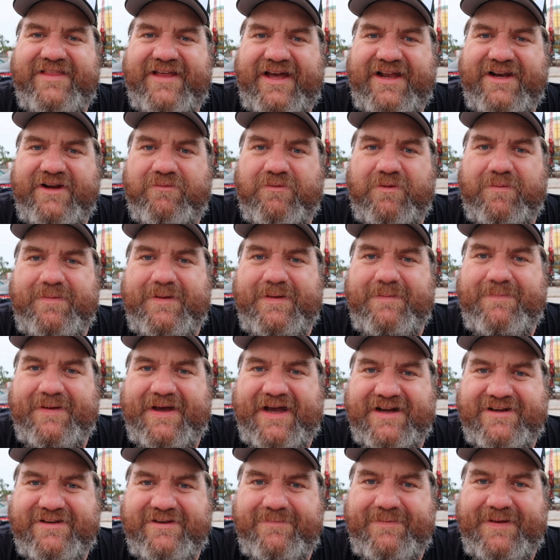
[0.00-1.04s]
Then it will be
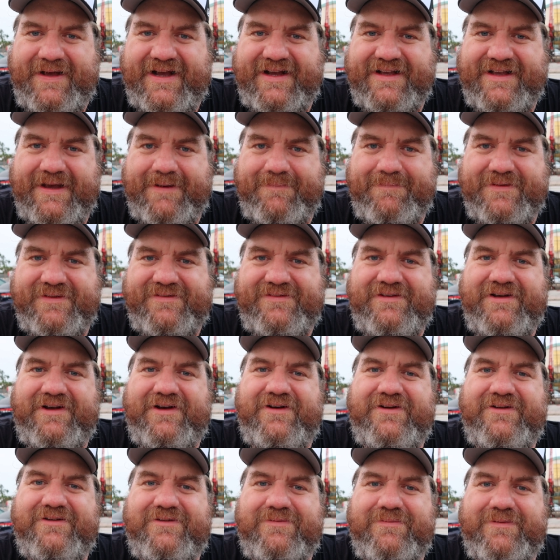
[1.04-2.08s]
back-to-back
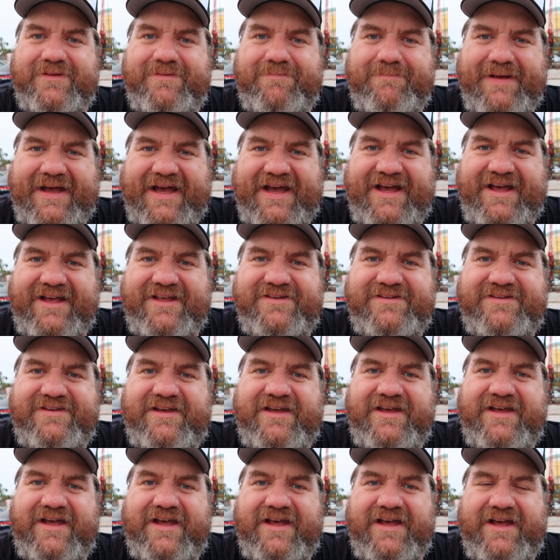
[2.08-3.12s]
episodes with Maz
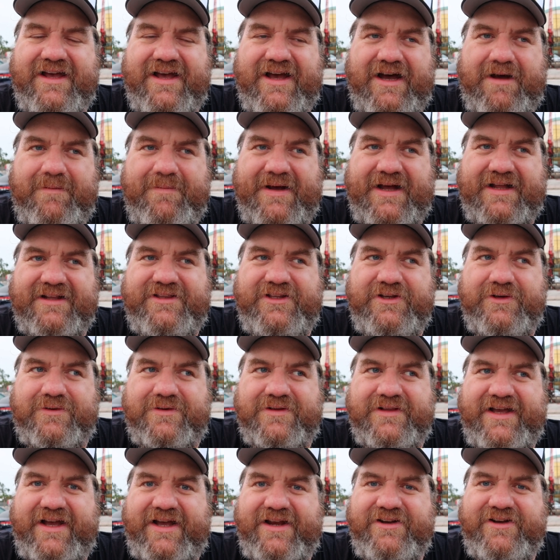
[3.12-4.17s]
about the
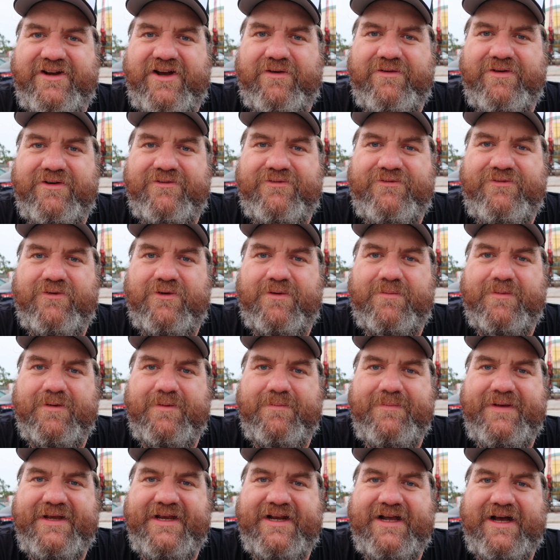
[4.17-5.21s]
Orlando
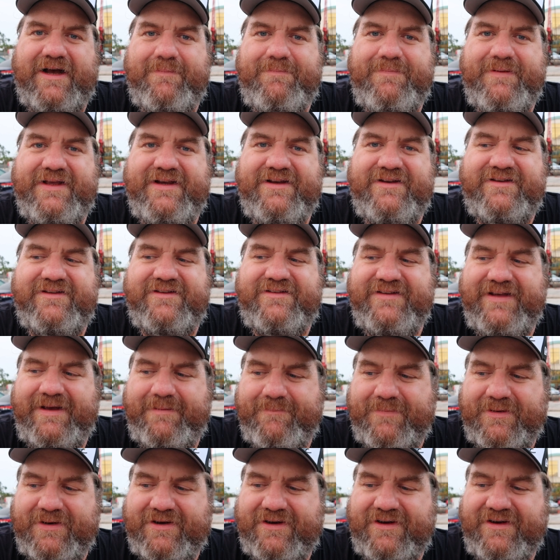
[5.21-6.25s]
Informer meetup in
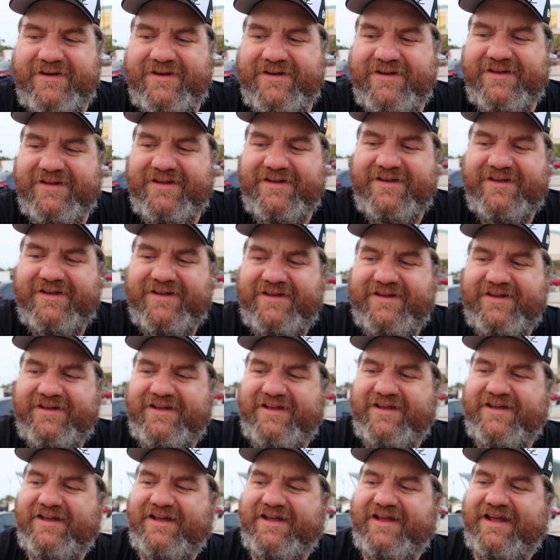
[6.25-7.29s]
December.
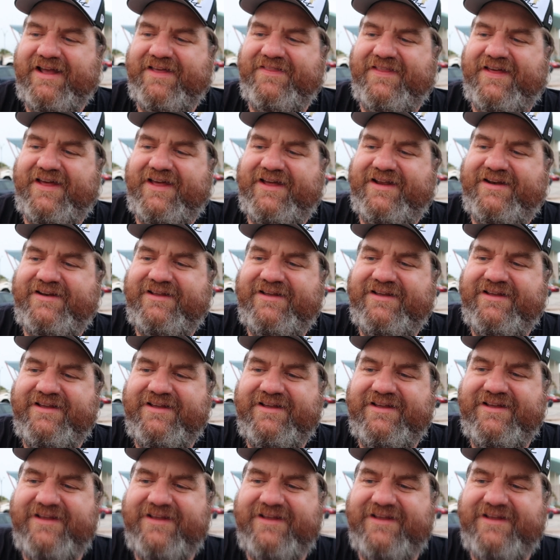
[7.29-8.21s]
And then